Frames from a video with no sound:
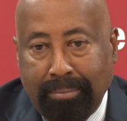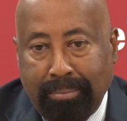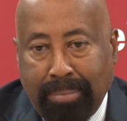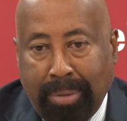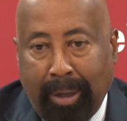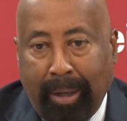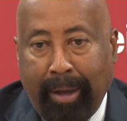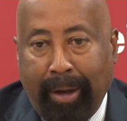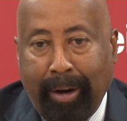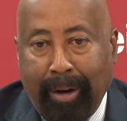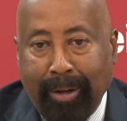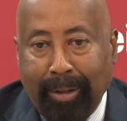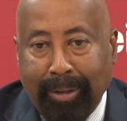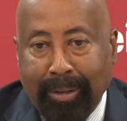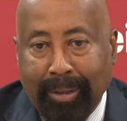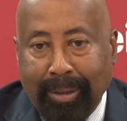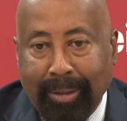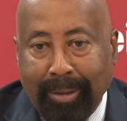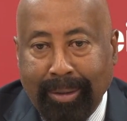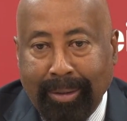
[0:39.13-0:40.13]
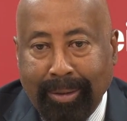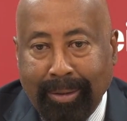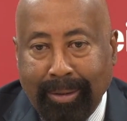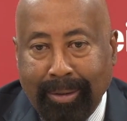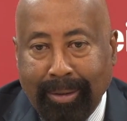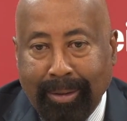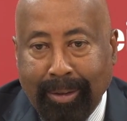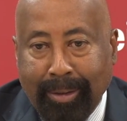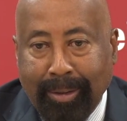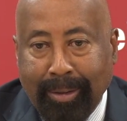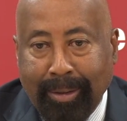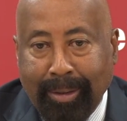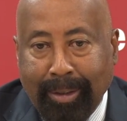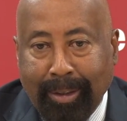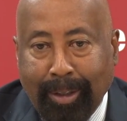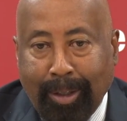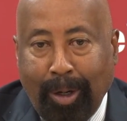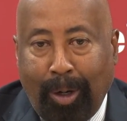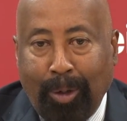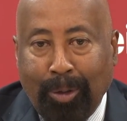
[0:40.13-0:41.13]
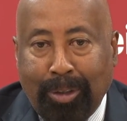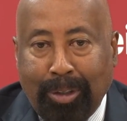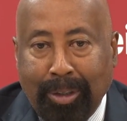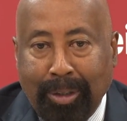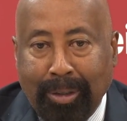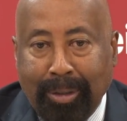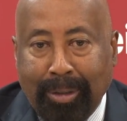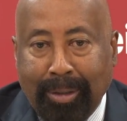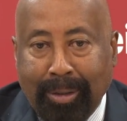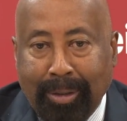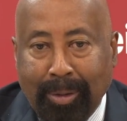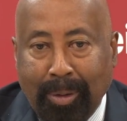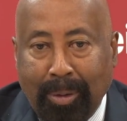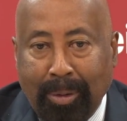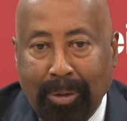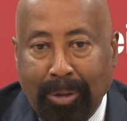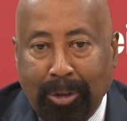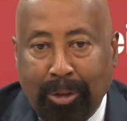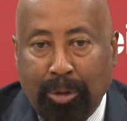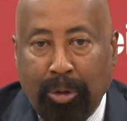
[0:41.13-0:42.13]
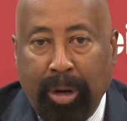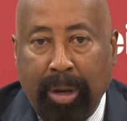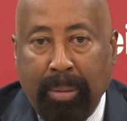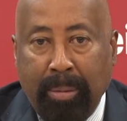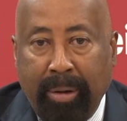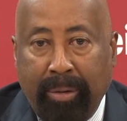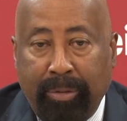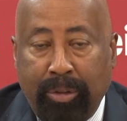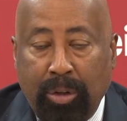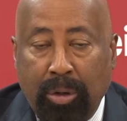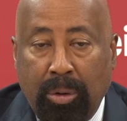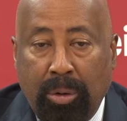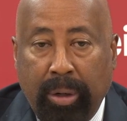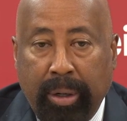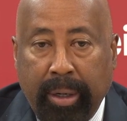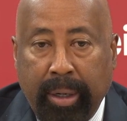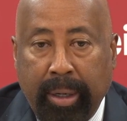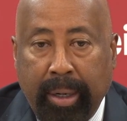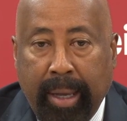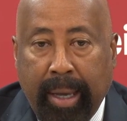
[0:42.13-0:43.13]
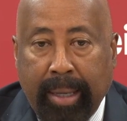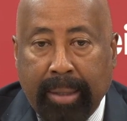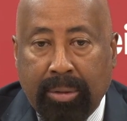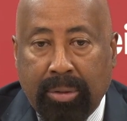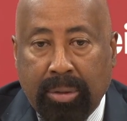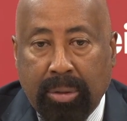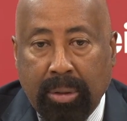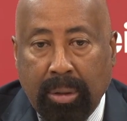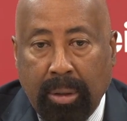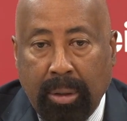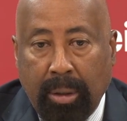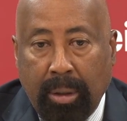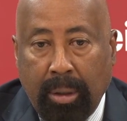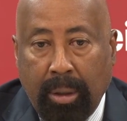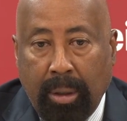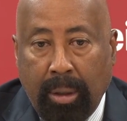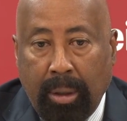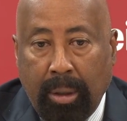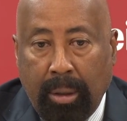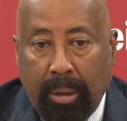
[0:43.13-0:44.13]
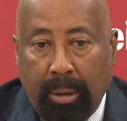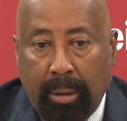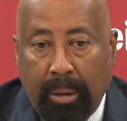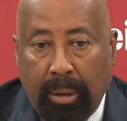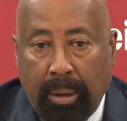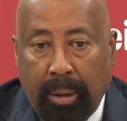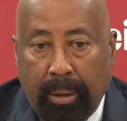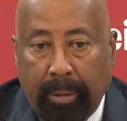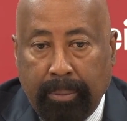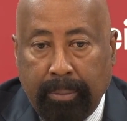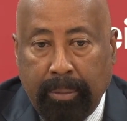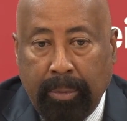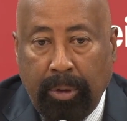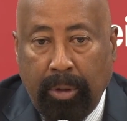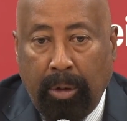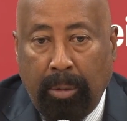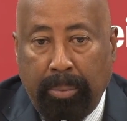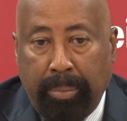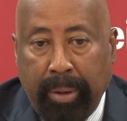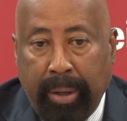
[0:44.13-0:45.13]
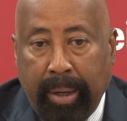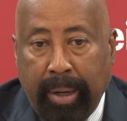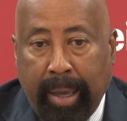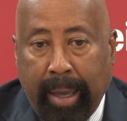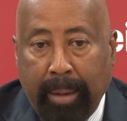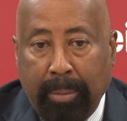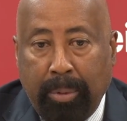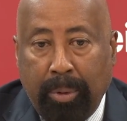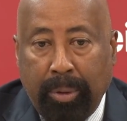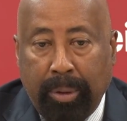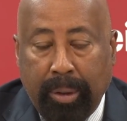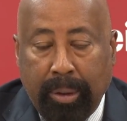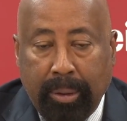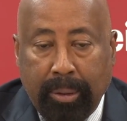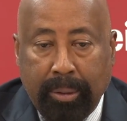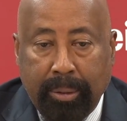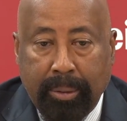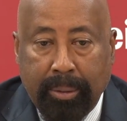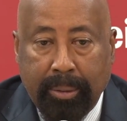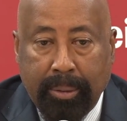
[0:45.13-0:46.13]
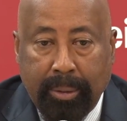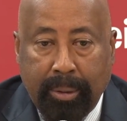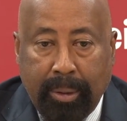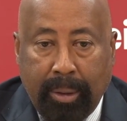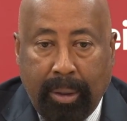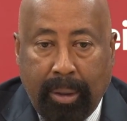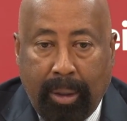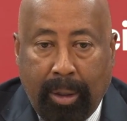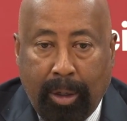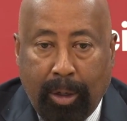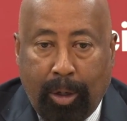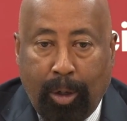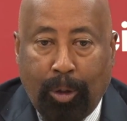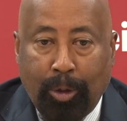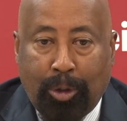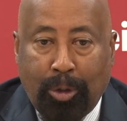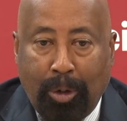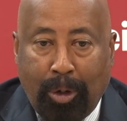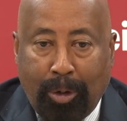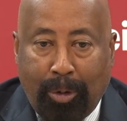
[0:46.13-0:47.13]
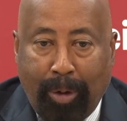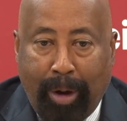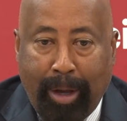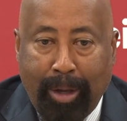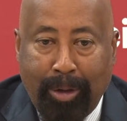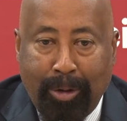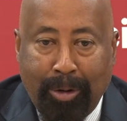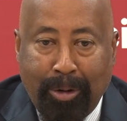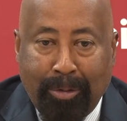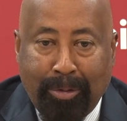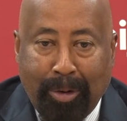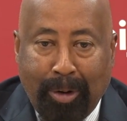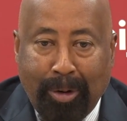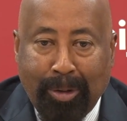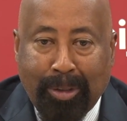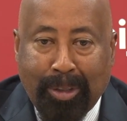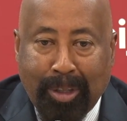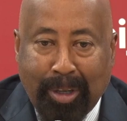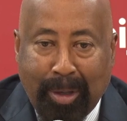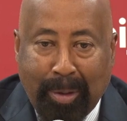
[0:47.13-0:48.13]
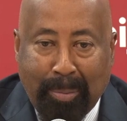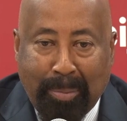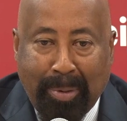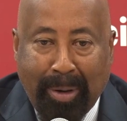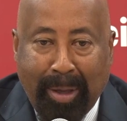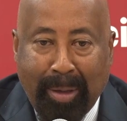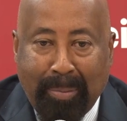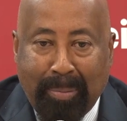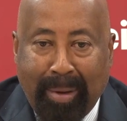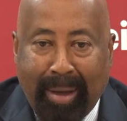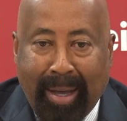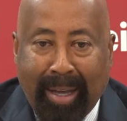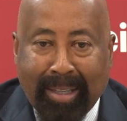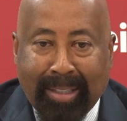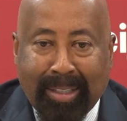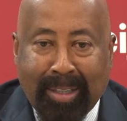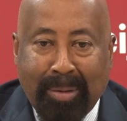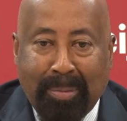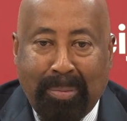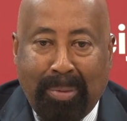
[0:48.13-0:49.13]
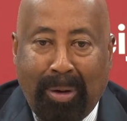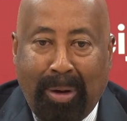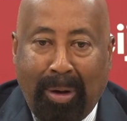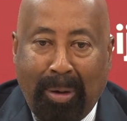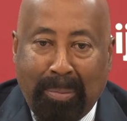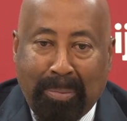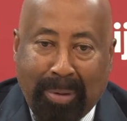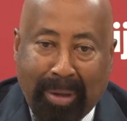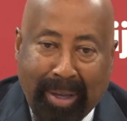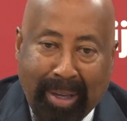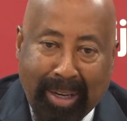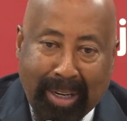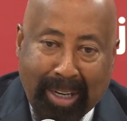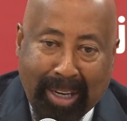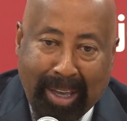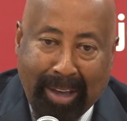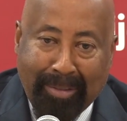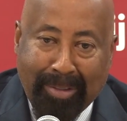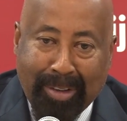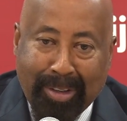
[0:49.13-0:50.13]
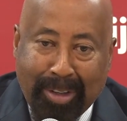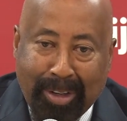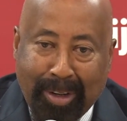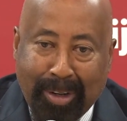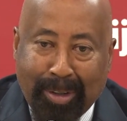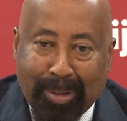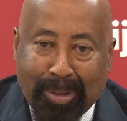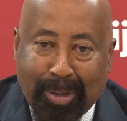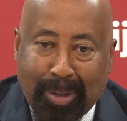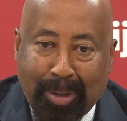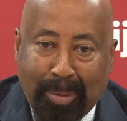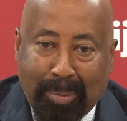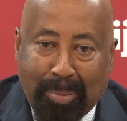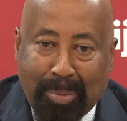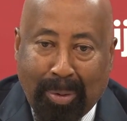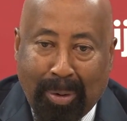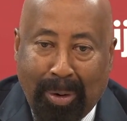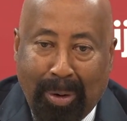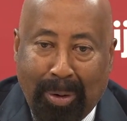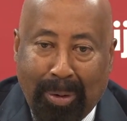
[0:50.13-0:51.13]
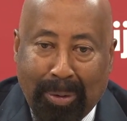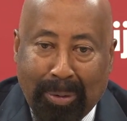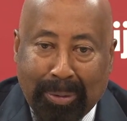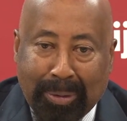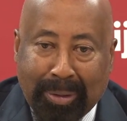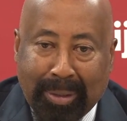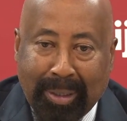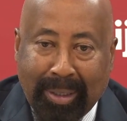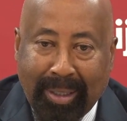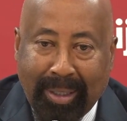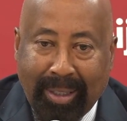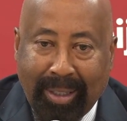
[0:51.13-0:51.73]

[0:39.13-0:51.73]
players and coaches dream of doing, and that's, you know, being able to go to a great university and play basketball, play 11 years in the pros,